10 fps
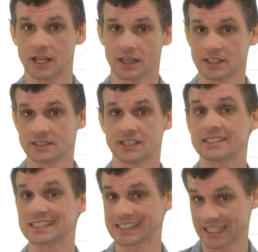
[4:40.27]
This
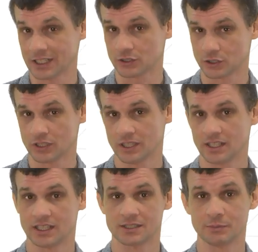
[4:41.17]
skeleton
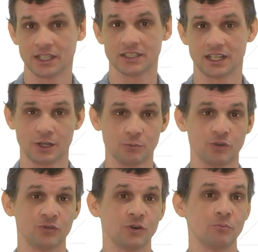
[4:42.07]
is made up
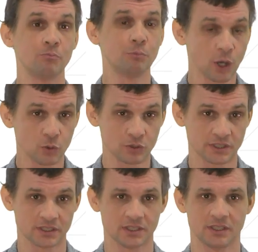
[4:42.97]
of bones,